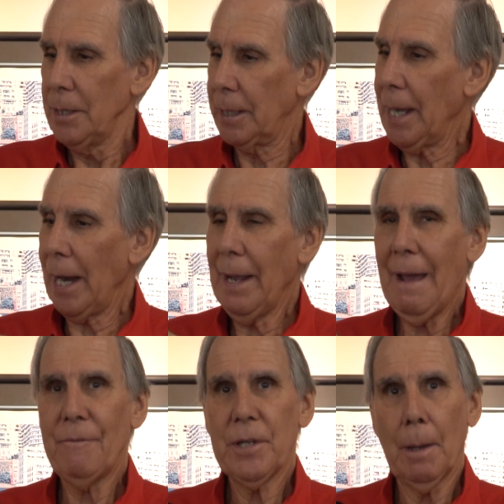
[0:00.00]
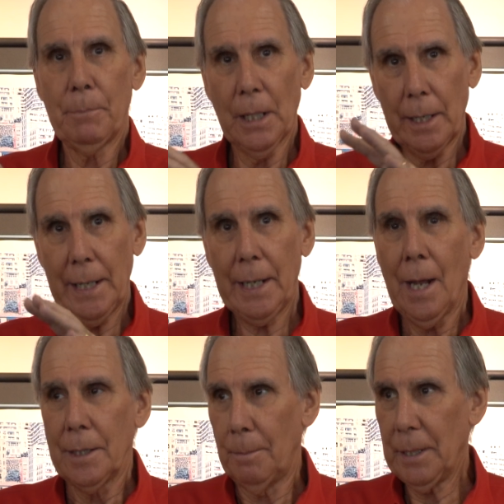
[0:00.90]
You got to have the ability
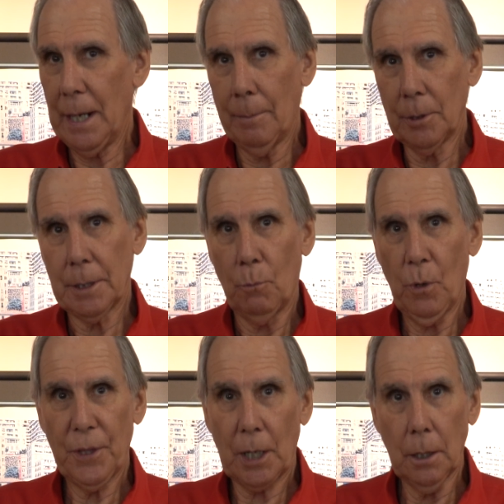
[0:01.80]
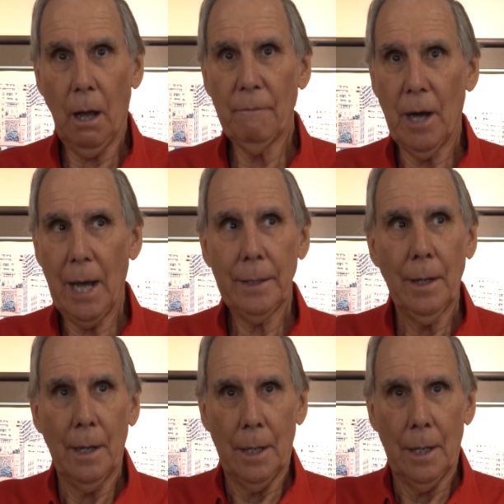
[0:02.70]
to be able to, with a glove on,